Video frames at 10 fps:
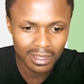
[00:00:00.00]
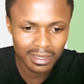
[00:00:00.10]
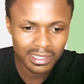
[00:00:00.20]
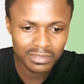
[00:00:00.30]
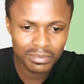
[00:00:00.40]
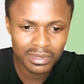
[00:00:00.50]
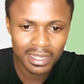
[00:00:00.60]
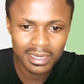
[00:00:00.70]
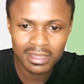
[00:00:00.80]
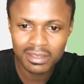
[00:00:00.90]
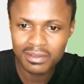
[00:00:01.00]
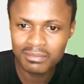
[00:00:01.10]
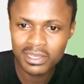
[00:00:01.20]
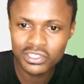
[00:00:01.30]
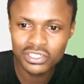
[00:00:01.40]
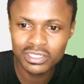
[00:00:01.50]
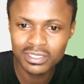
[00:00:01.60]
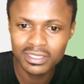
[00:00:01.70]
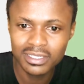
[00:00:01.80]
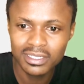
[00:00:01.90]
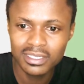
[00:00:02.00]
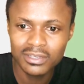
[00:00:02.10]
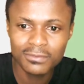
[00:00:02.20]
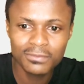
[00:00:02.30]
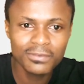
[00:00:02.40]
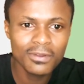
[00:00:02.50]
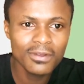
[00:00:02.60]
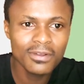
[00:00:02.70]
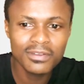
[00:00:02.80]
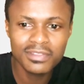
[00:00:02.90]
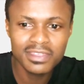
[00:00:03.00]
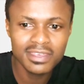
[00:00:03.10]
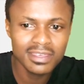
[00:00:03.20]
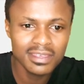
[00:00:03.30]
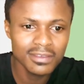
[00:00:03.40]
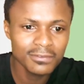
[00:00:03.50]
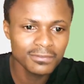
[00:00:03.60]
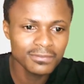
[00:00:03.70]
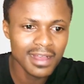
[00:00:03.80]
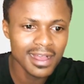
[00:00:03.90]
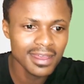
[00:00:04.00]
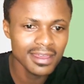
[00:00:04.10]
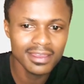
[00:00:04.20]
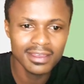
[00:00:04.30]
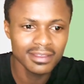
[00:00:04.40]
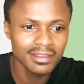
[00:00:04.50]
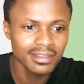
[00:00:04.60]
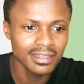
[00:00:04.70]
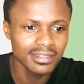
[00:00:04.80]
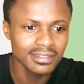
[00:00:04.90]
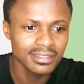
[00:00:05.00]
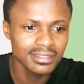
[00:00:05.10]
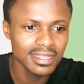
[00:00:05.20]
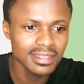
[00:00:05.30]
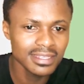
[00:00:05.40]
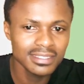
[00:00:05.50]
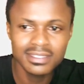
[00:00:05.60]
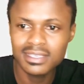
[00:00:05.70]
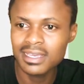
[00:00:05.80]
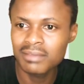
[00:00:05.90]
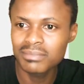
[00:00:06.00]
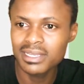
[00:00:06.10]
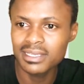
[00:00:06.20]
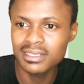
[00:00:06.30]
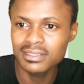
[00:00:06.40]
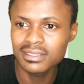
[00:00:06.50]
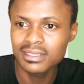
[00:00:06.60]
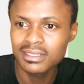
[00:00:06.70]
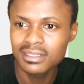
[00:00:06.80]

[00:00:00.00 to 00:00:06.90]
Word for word: Let's bring another image for the fire and set this thing ablaze.